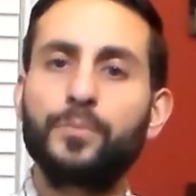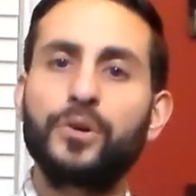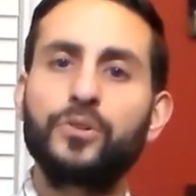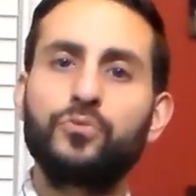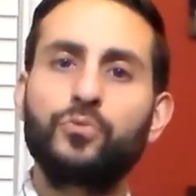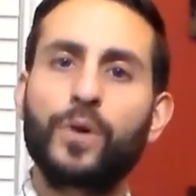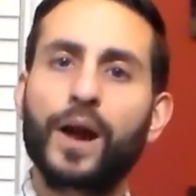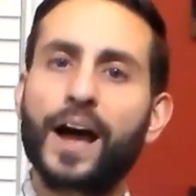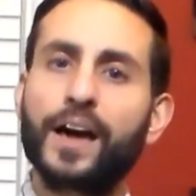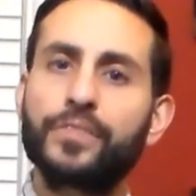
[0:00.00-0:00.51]

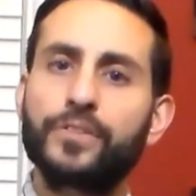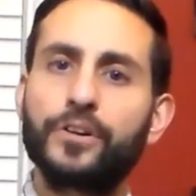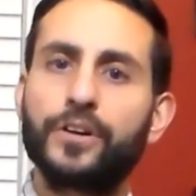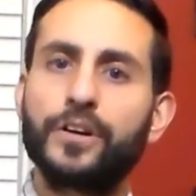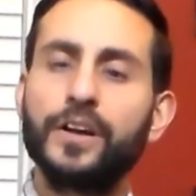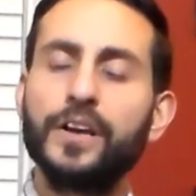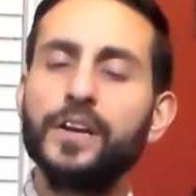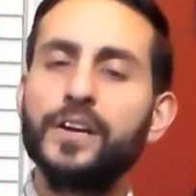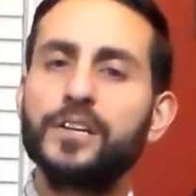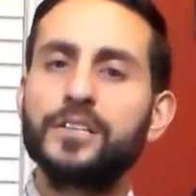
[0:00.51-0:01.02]
but
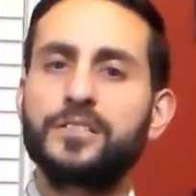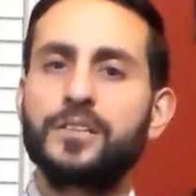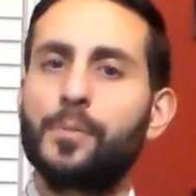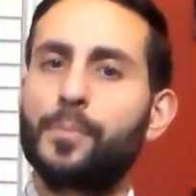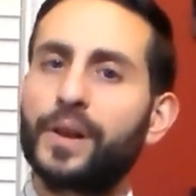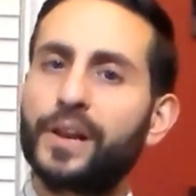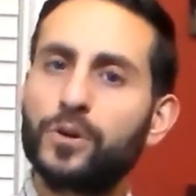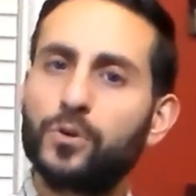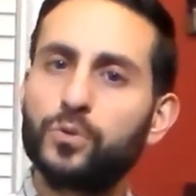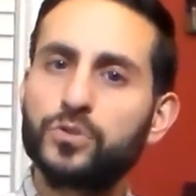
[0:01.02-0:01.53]
rather
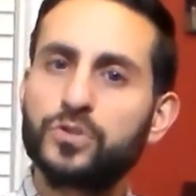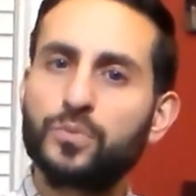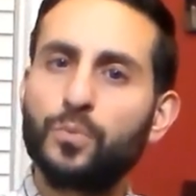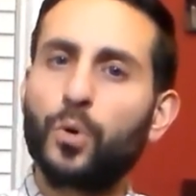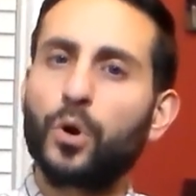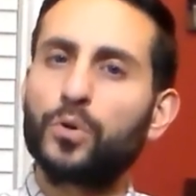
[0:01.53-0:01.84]
somebody who's